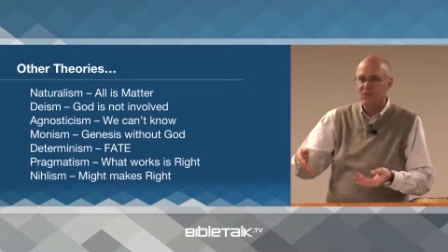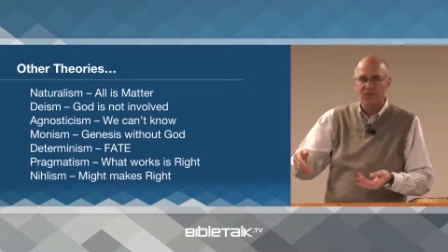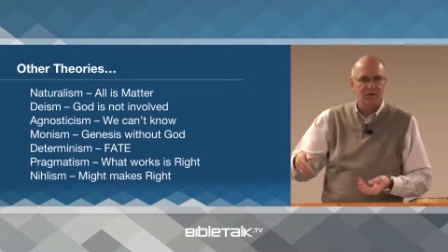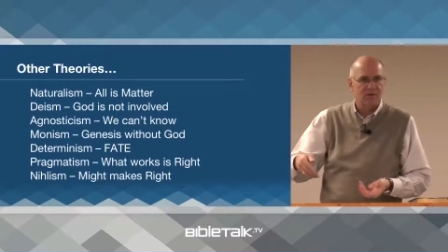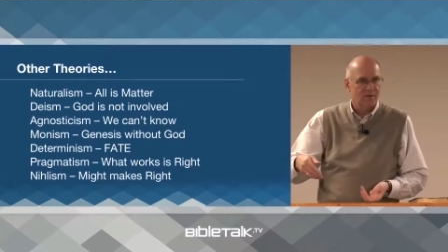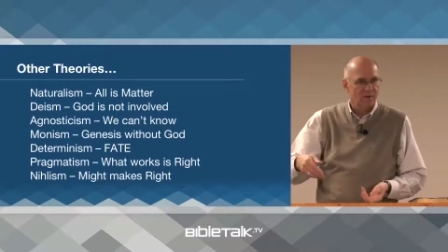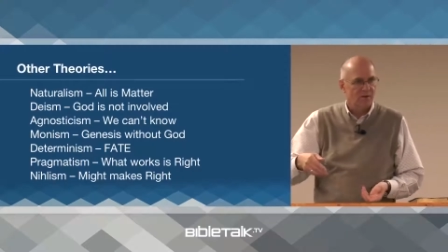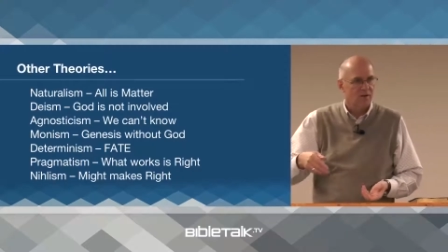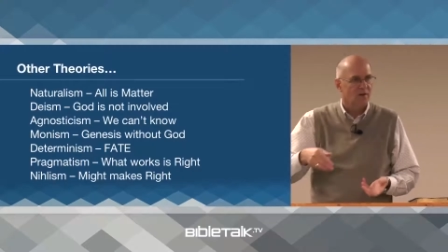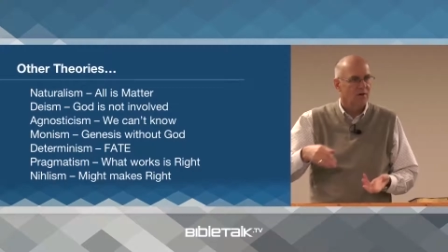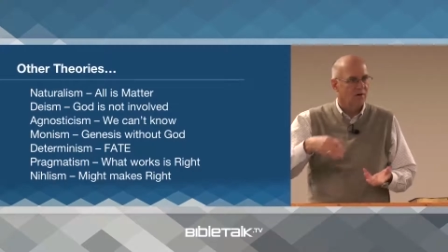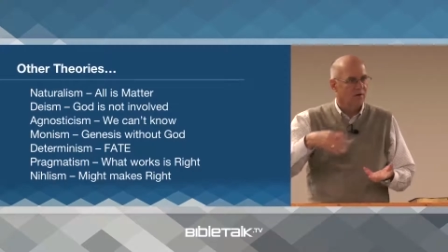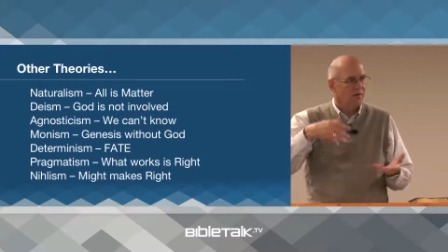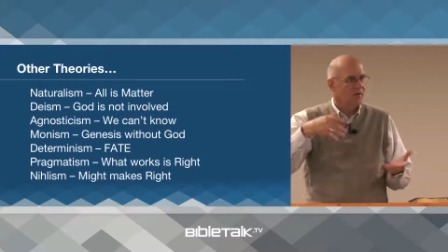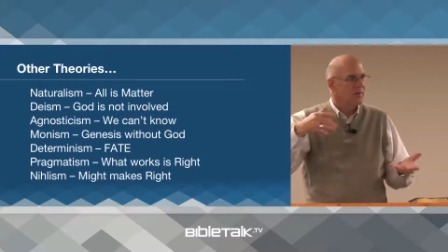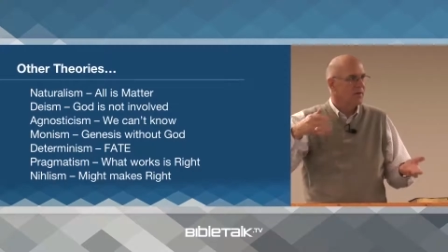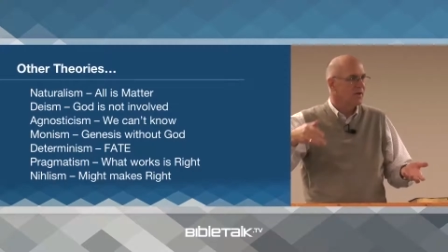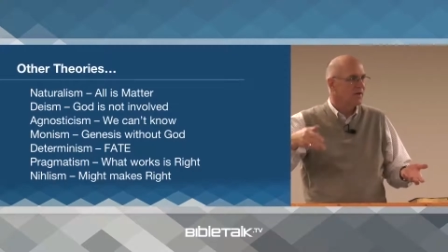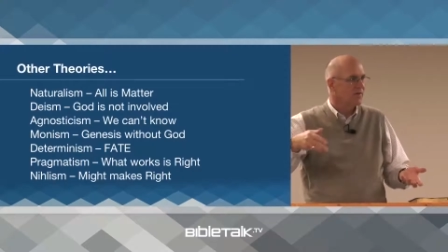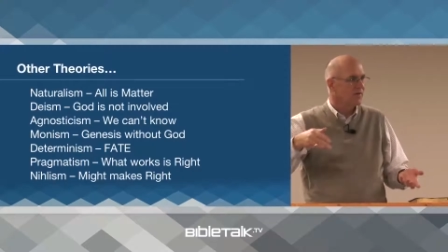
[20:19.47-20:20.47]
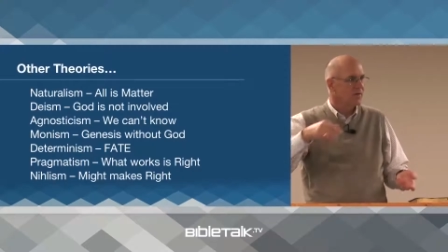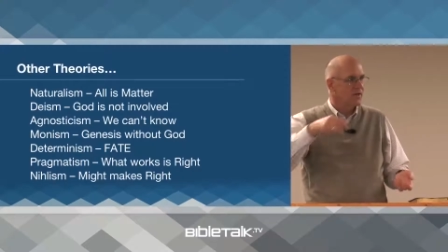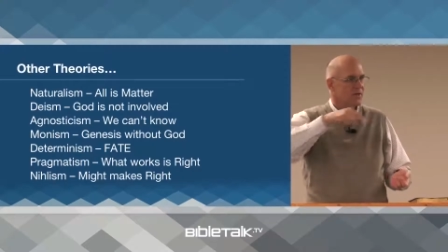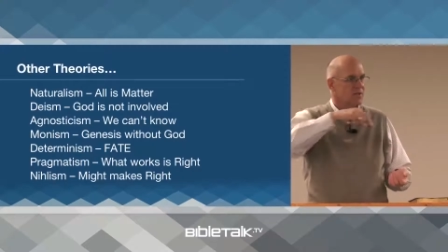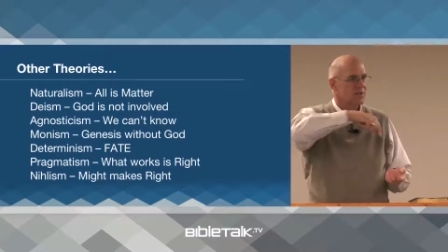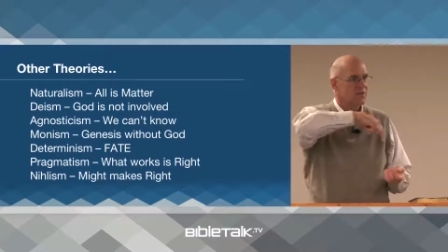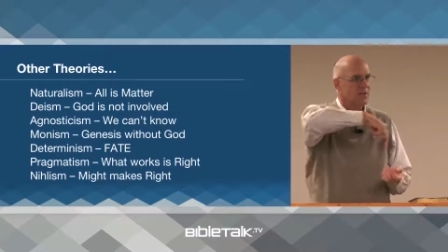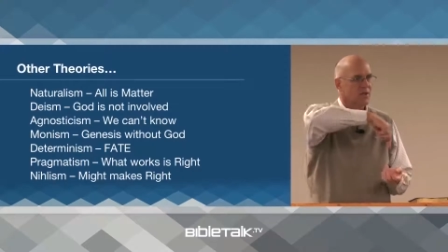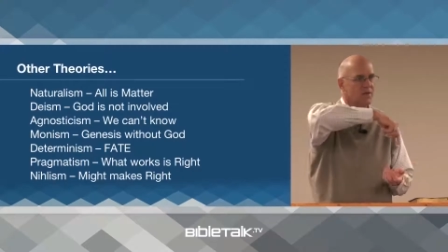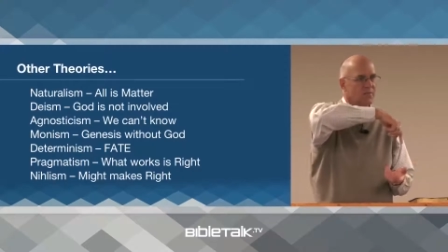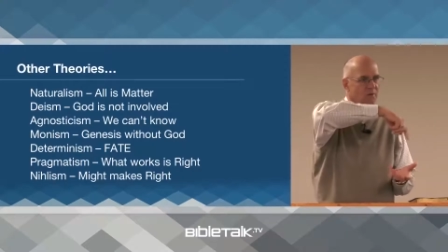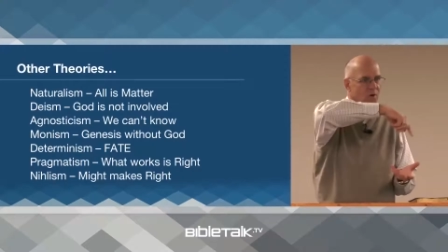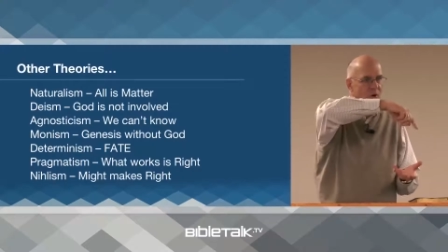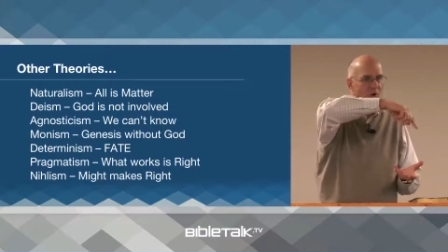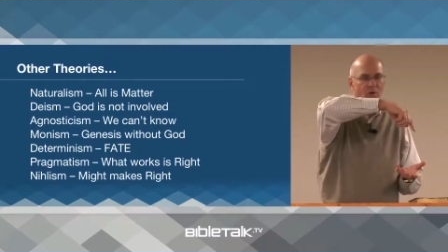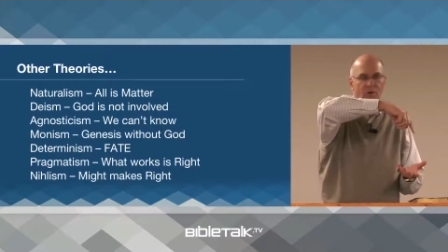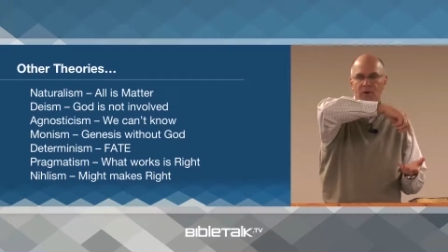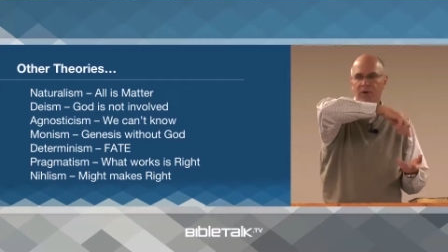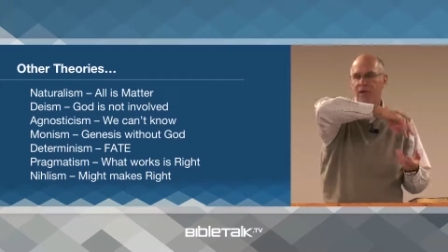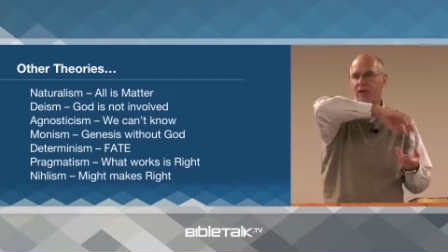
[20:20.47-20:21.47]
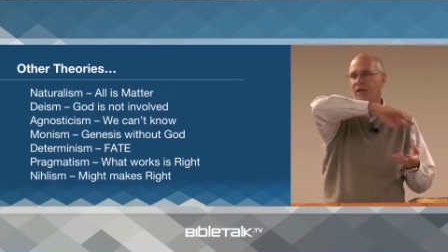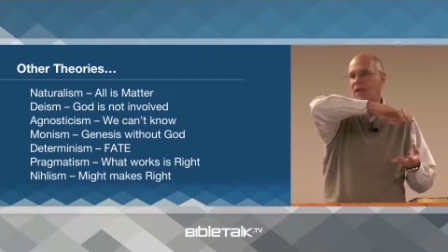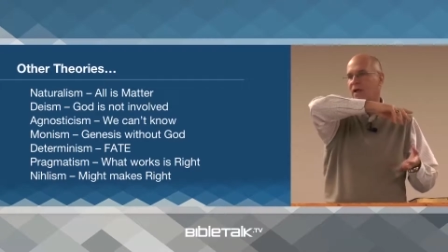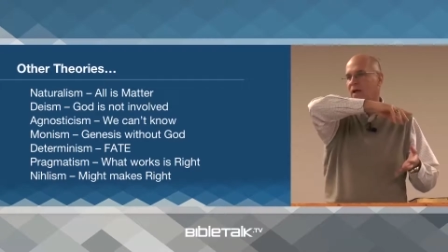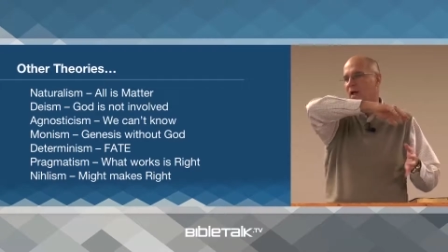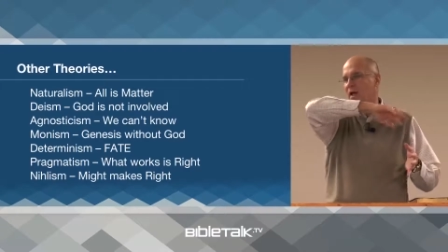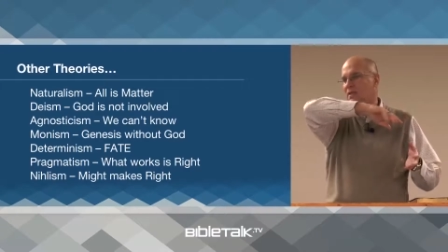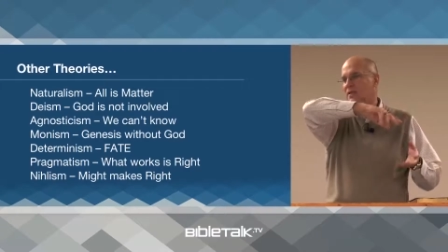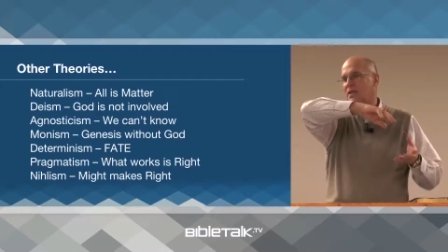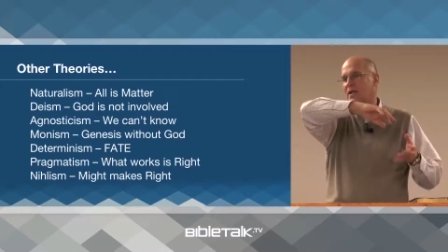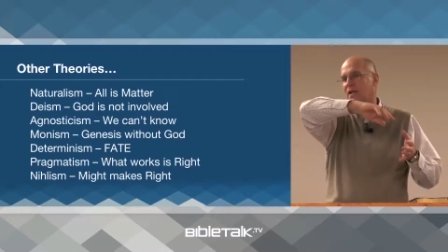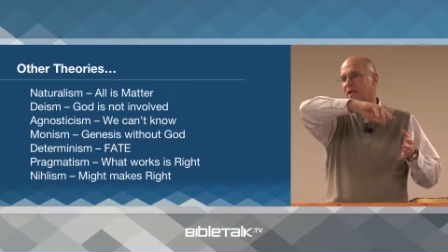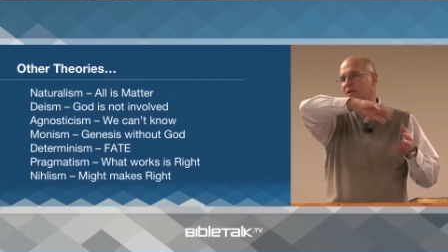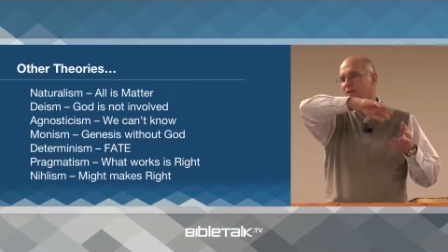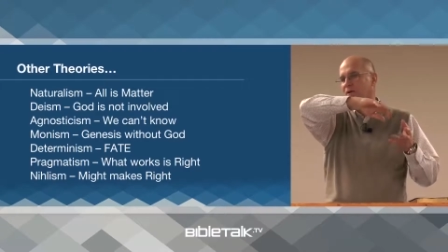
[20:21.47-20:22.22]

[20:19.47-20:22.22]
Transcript: in this. You keep going until